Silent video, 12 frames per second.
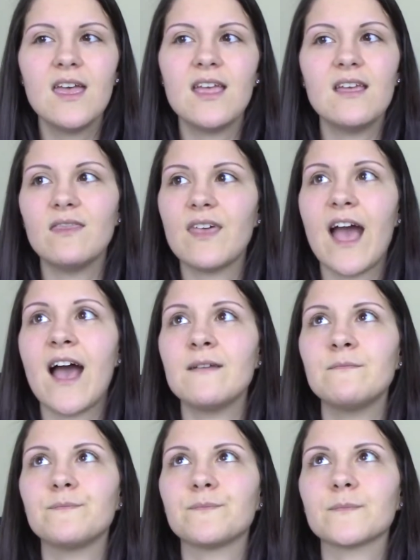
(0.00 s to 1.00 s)
in
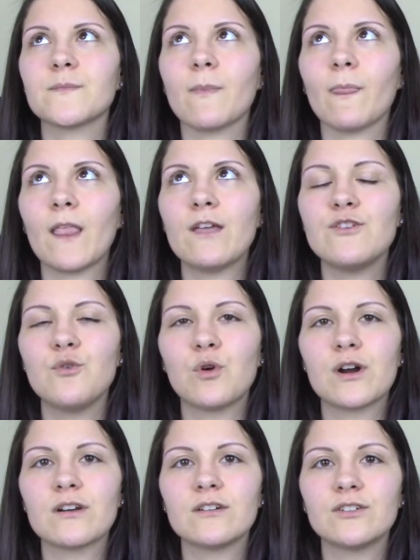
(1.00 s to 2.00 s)
that.
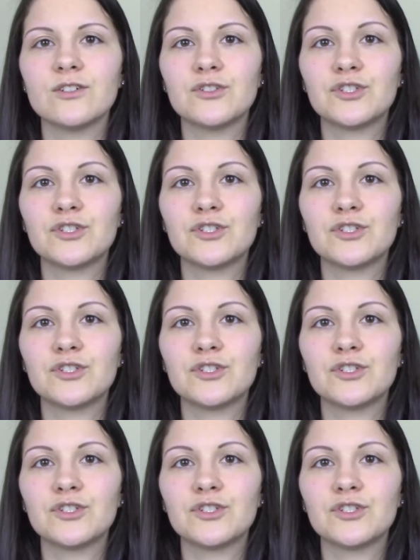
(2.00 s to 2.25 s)
You're